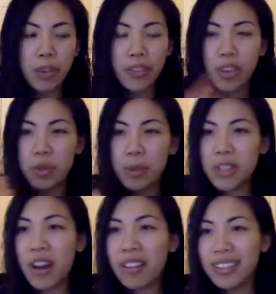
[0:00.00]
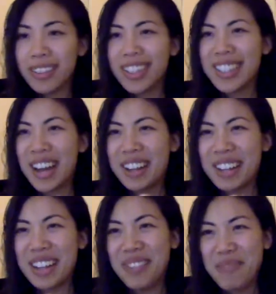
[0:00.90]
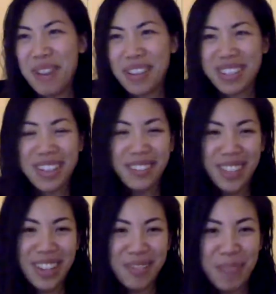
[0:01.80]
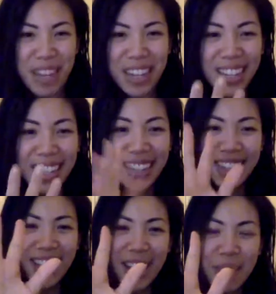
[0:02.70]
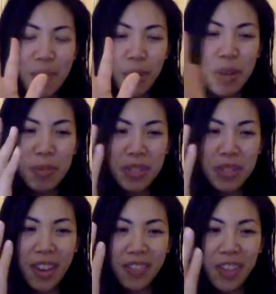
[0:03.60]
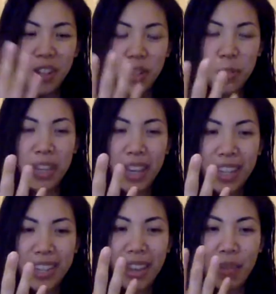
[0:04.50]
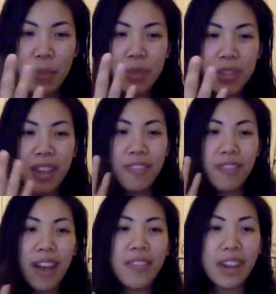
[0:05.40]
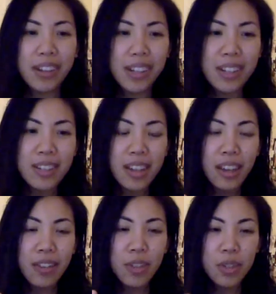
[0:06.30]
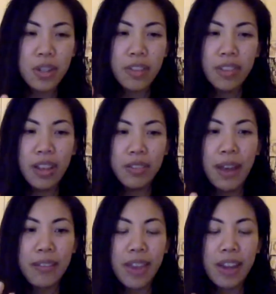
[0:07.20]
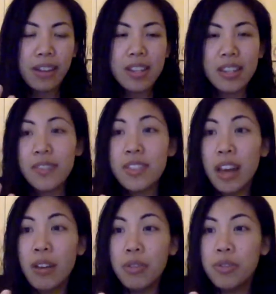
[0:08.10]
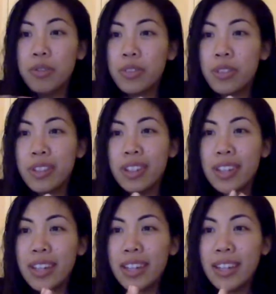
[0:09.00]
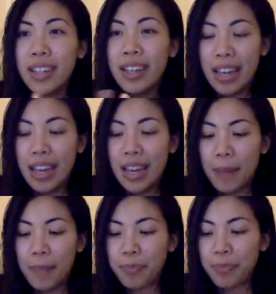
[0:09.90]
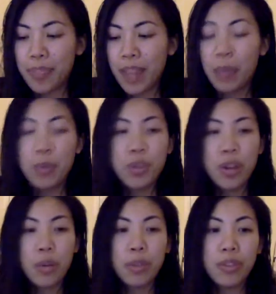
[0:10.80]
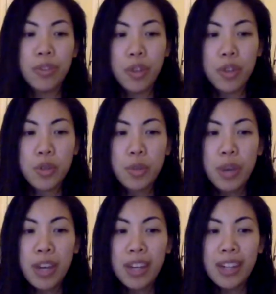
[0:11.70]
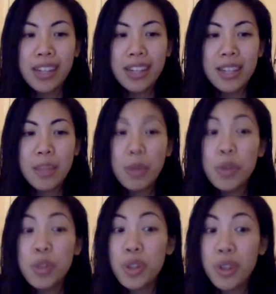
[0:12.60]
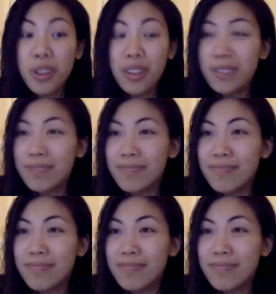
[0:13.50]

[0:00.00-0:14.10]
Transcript: You've heard me talk enough about self-love, but I'm holding up these 5 fingers because they represent 5 areas of your self-love, 5 areas of self. I will start with the first one is emotional.